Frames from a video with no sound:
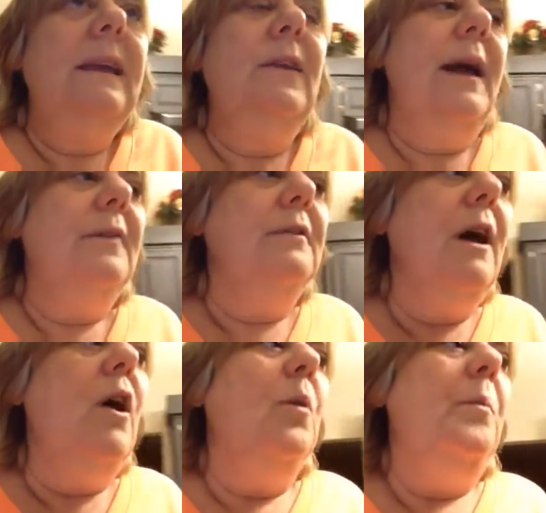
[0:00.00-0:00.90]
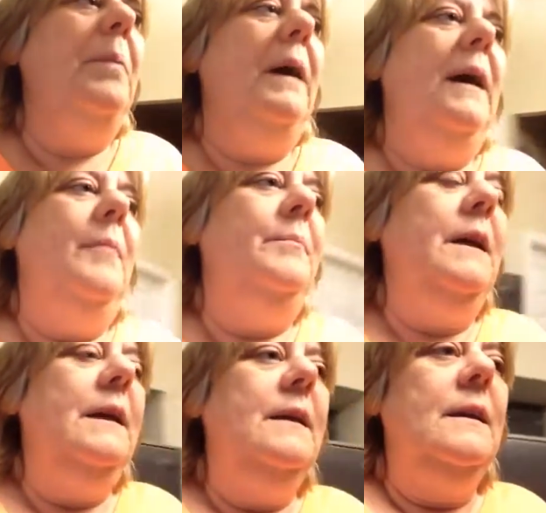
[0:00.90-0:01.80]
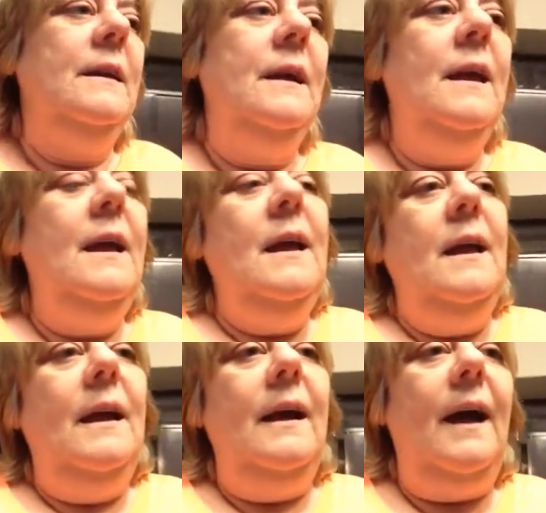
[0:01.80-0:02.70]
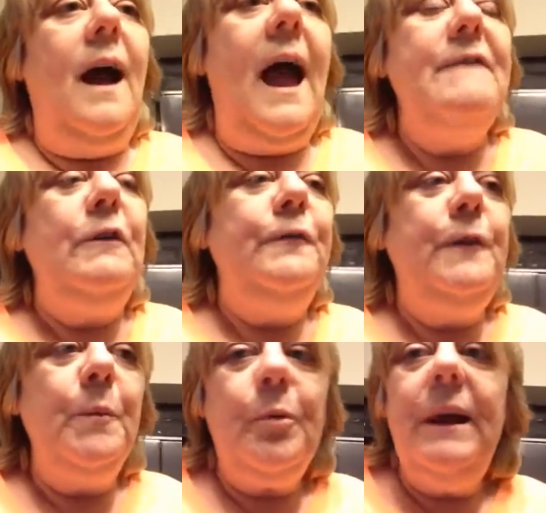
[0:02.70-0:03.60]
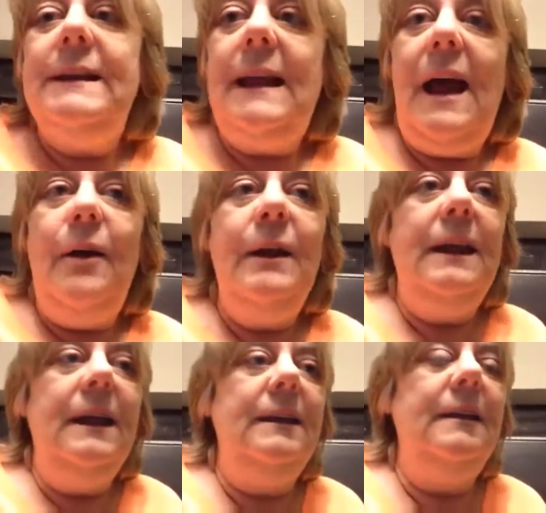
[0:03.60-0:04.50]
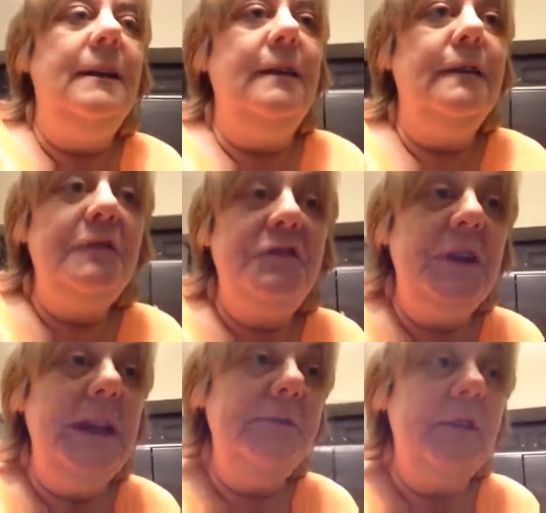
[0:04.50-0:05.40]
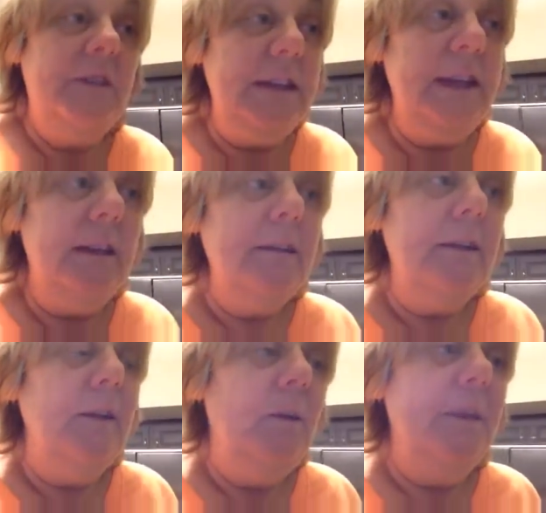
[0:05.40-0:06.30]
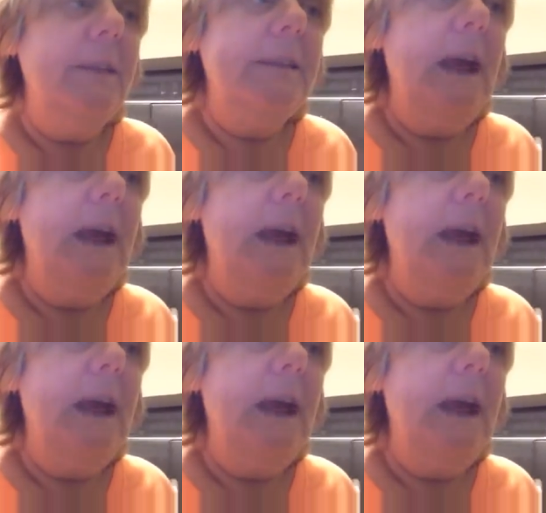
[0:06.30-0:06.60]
don't know. I have a footprint now in Virginia with a